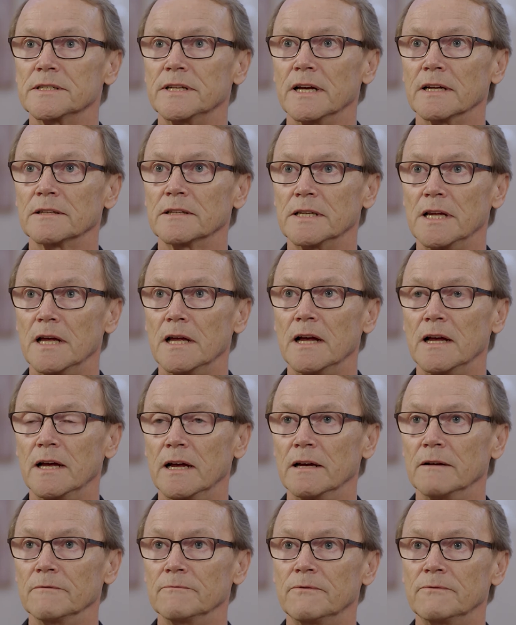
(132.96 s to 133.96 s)
that
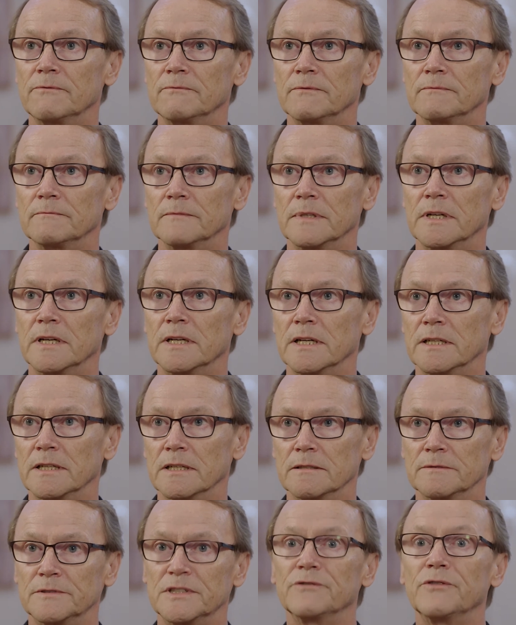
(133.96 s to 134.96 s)
uh,
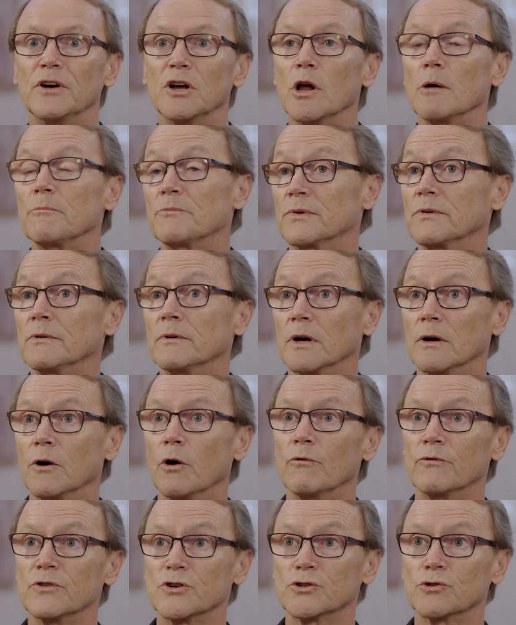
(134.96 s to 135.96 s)
develop
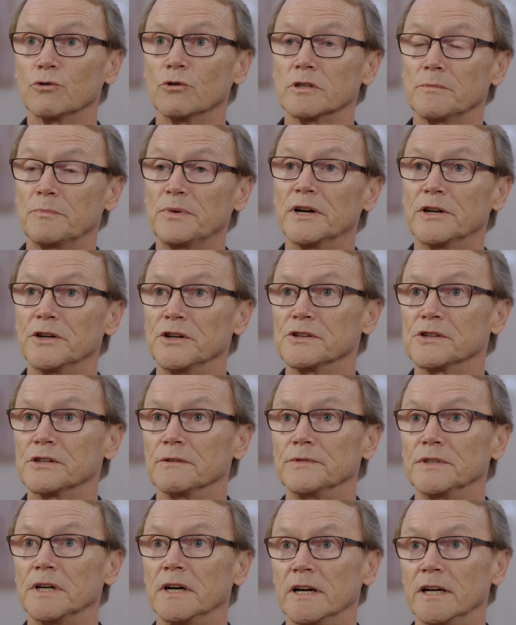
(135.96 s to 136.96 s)
over short periods
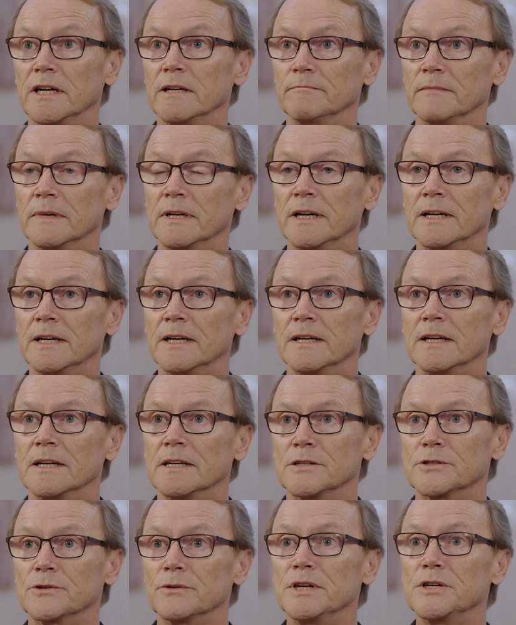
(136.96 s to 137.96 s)
of time. Yeah.
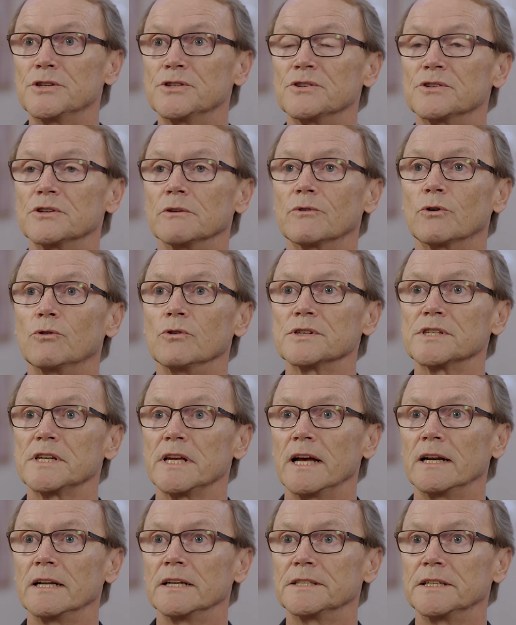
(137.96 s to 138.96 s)
So issues of
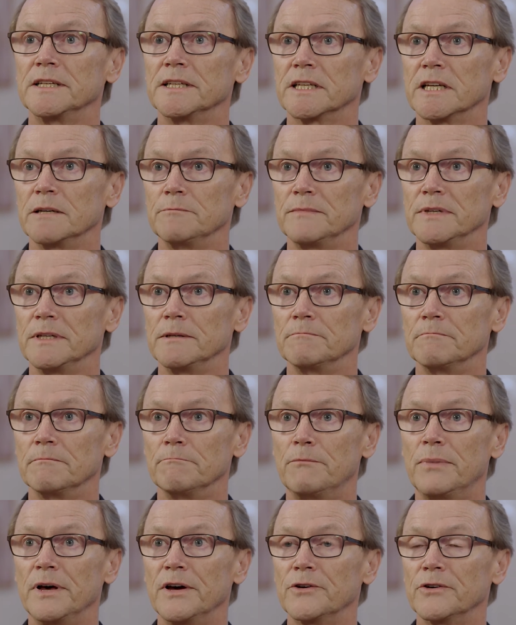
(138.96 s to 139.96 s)
causality can be
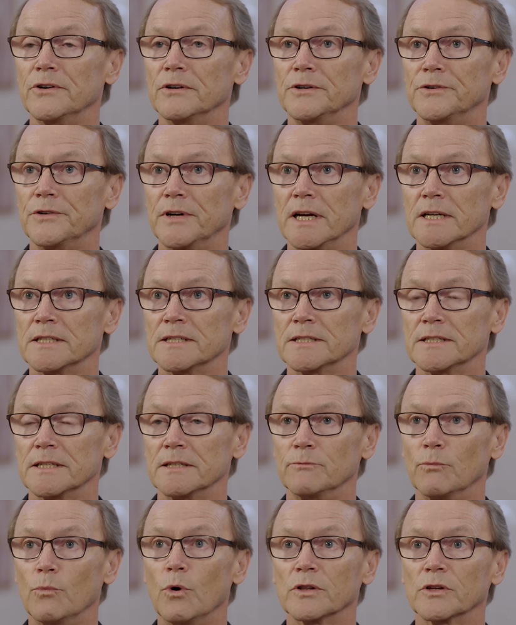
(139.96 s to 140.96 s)
better addressed.
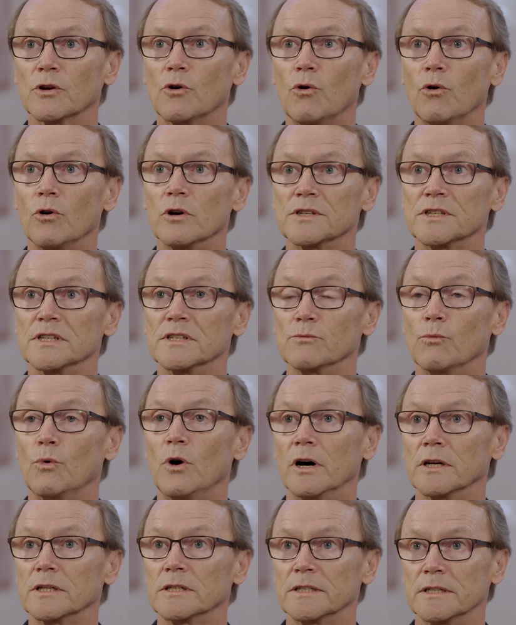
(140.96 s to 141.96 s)
What causes
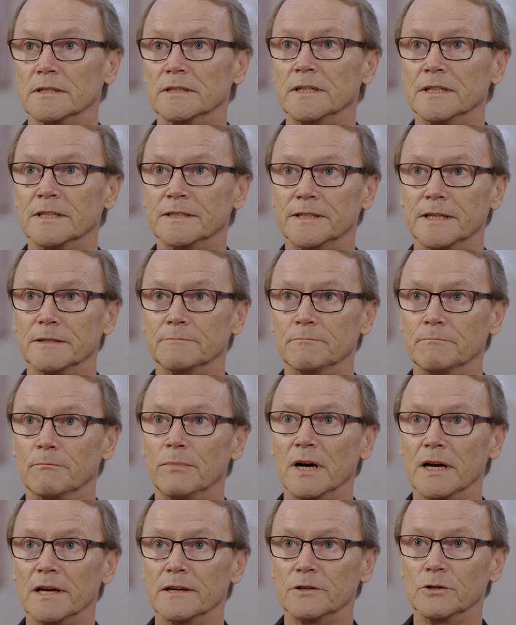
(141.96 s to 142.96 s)
what?
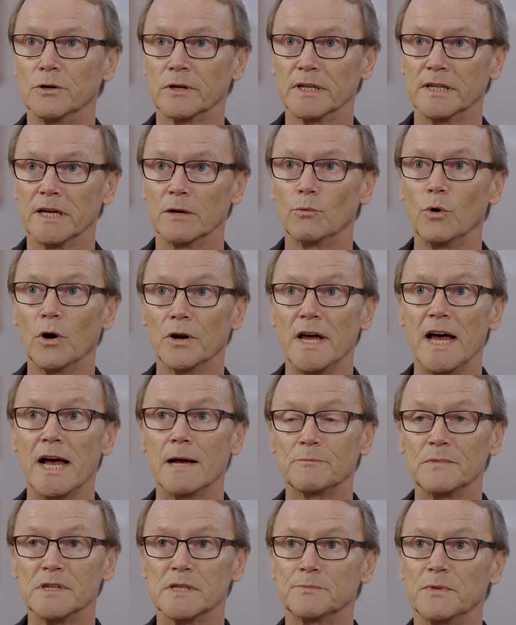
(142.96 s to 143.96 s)
by looking at what
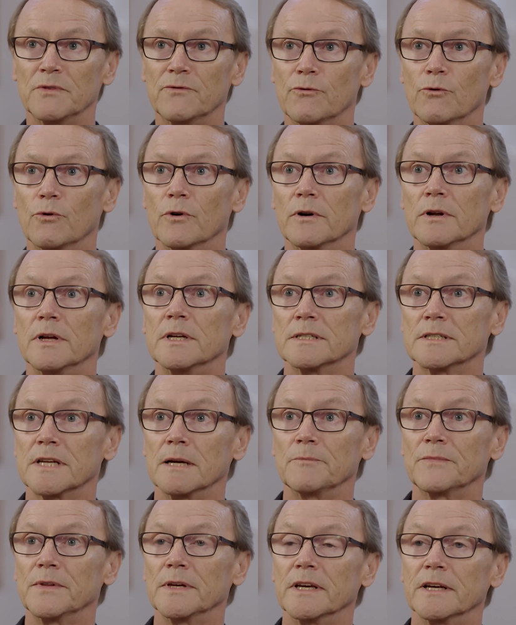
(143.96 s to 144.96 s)
happens before
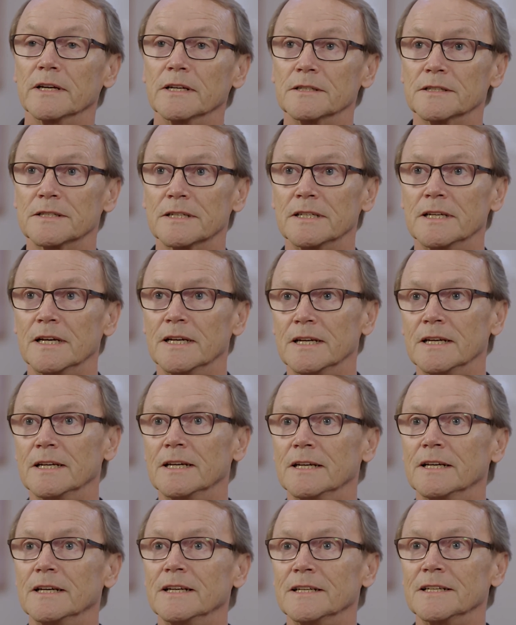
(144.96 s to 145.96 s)
something else. Yeah.
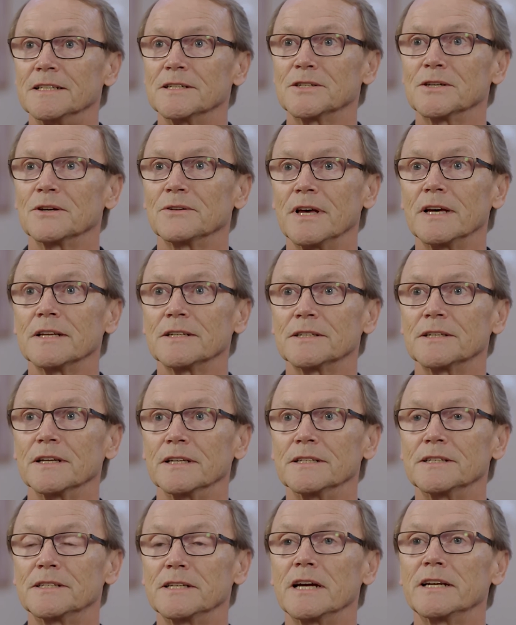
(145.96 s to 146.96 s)
So that
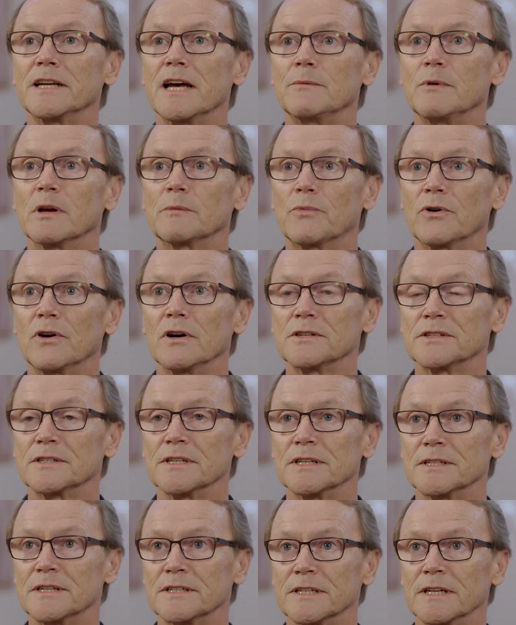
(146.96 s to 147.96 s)
uh, dynamic
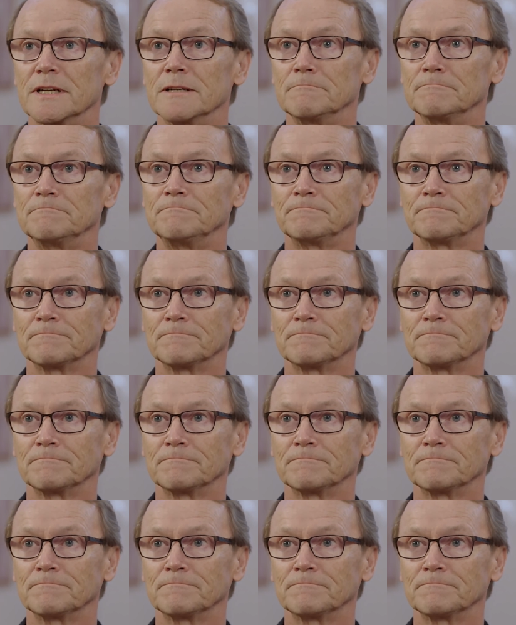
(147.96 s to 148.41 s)
process um,